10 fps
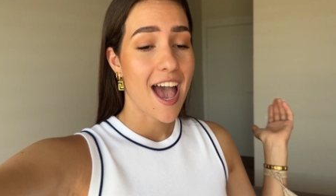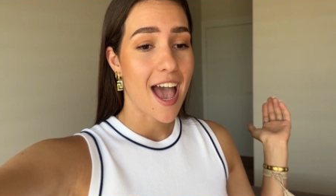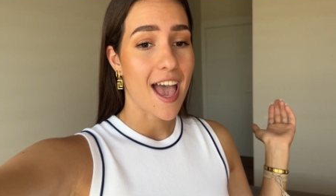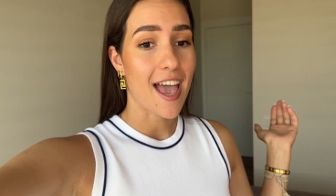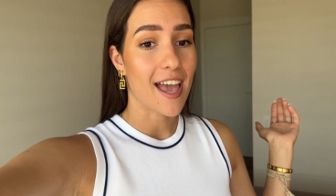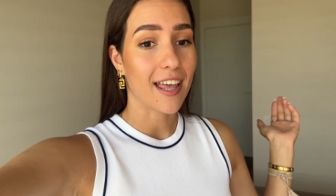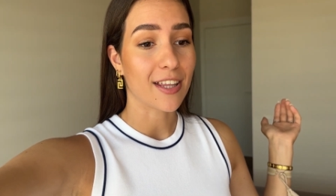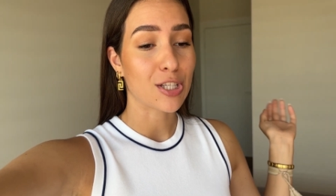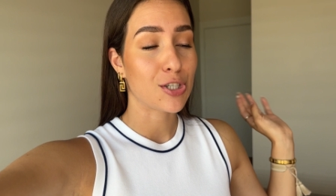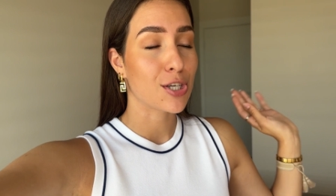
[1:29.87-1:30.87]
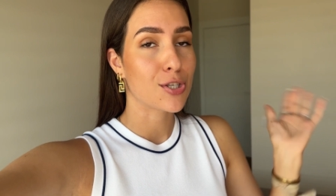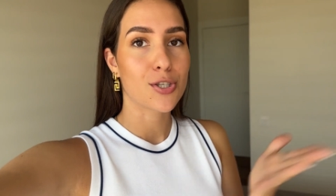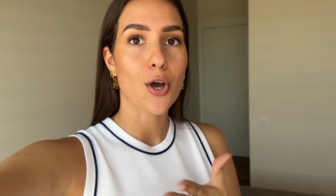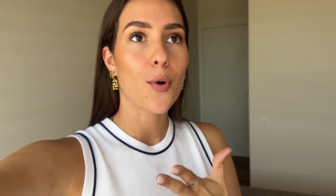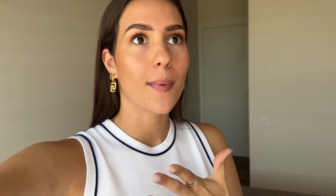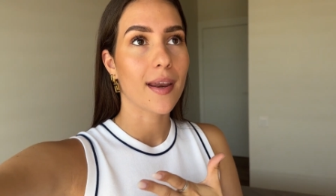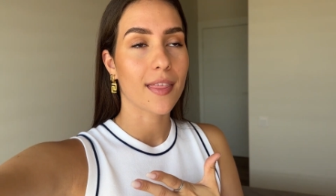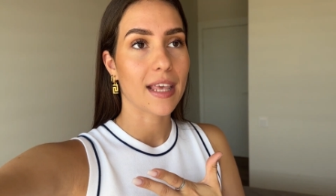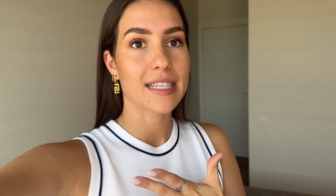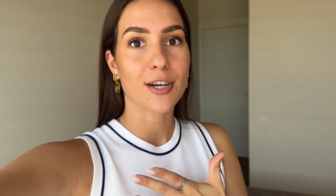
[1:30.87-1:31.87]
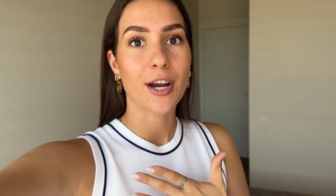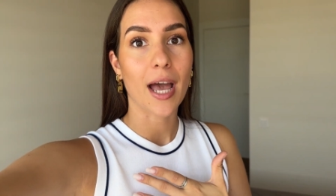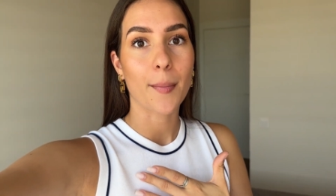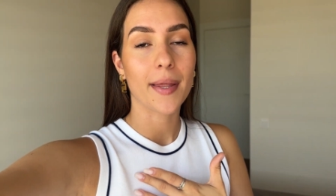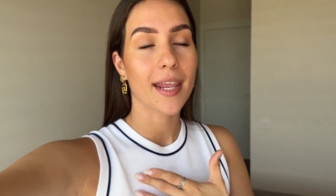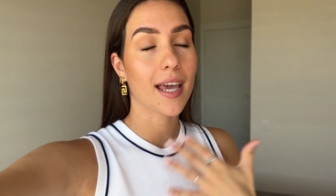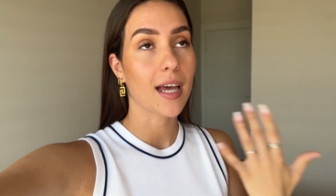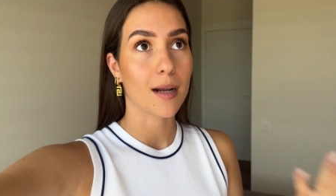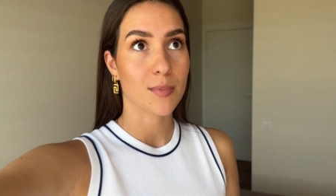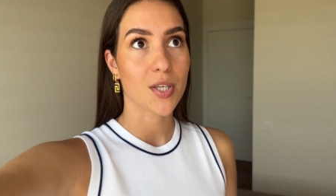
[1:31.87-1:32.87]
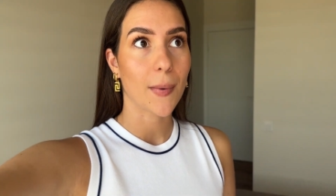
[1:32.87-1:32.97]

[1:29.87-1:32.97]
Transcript: and just so many things are happening and I'm so